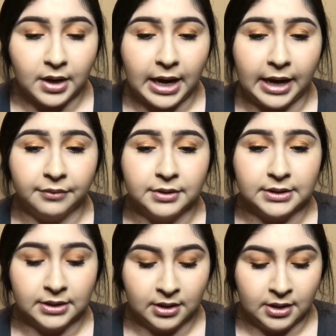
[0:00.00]
I was
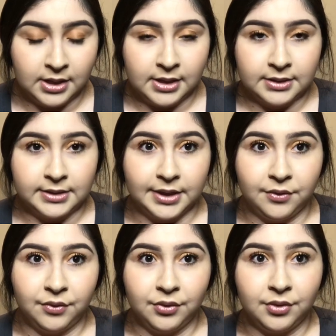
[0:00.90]

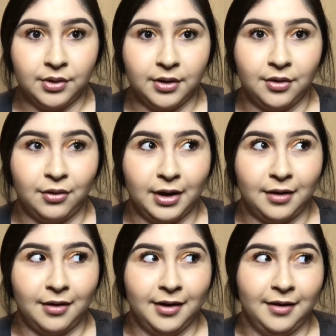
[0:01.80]
still, I
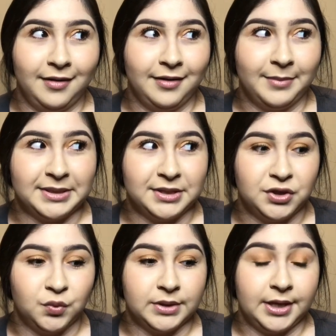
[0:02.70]
got here, and my sister
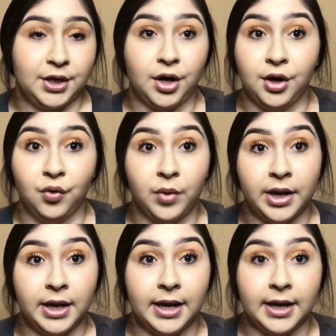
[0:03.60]
was like, are you
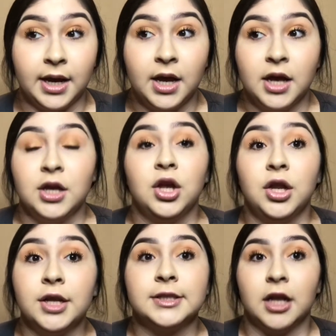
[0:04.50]
ready? Like, you need
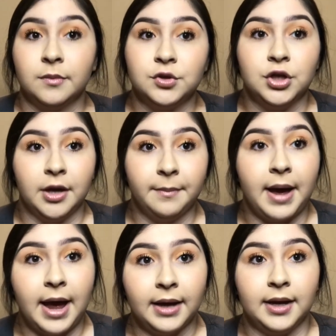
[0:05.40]
to tell him to come
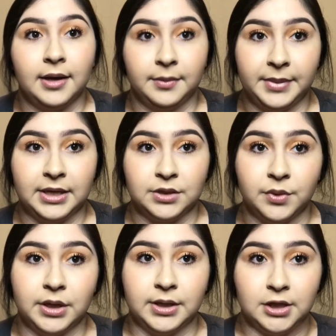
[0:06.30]
back, and because we're
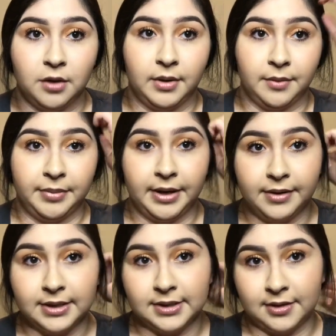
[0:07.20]
gonna tell my
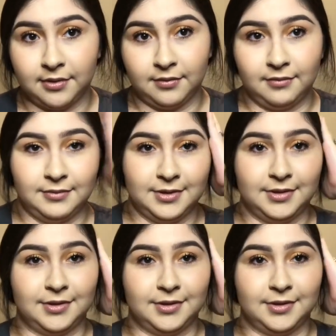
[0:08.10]
parents and I don't know what.